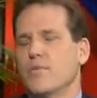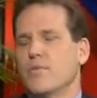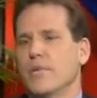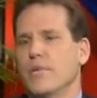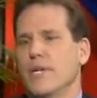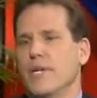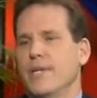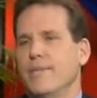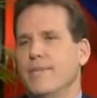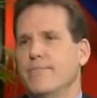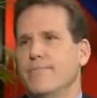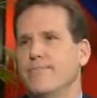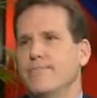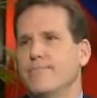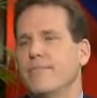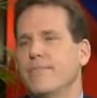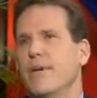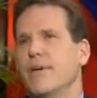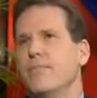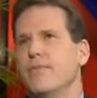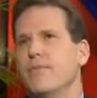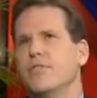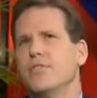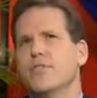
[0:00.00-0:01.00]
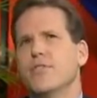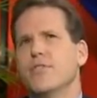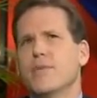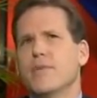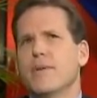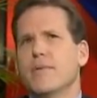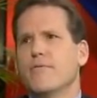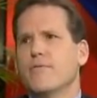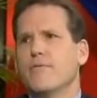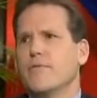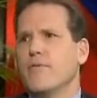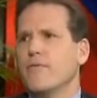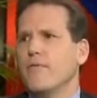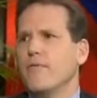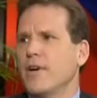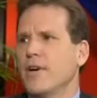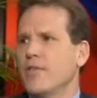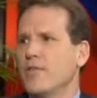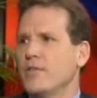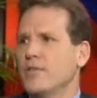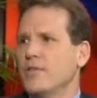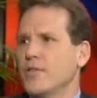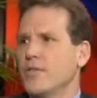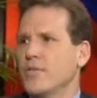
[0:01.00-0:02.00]
um, probably started about four or
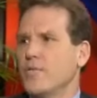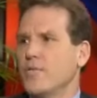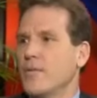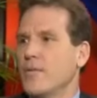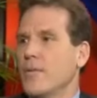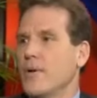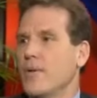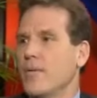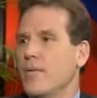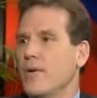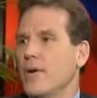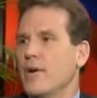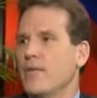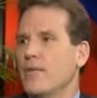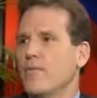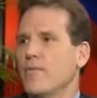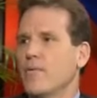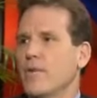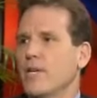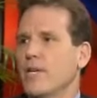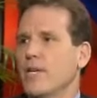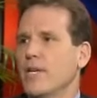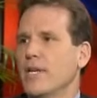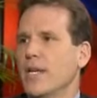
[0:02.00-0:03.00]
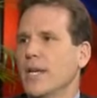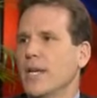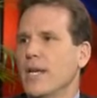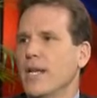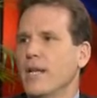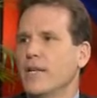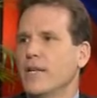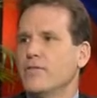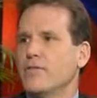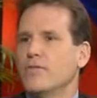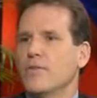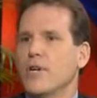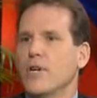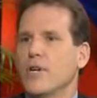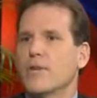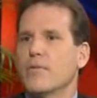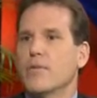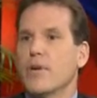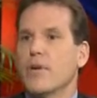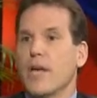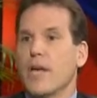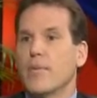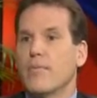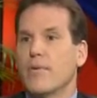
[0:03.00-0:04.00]
five years ago with my wife working in a drug
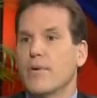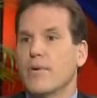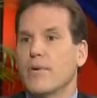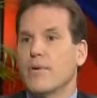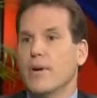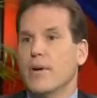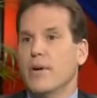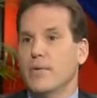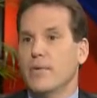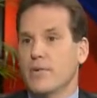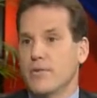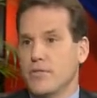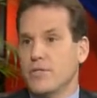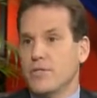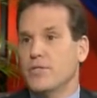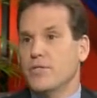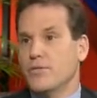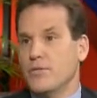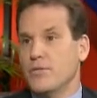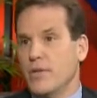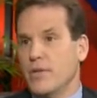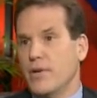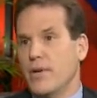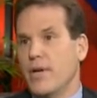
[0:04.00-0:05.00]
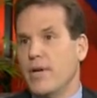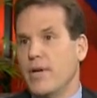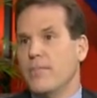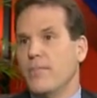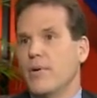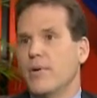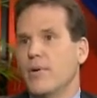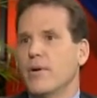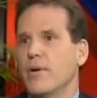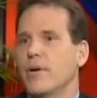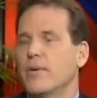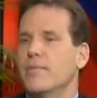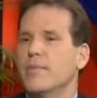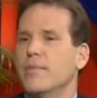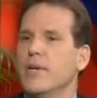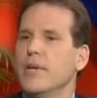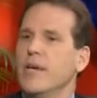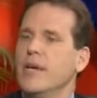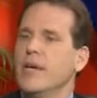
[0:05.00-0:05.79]
rehab program, a Christian drug rehab program.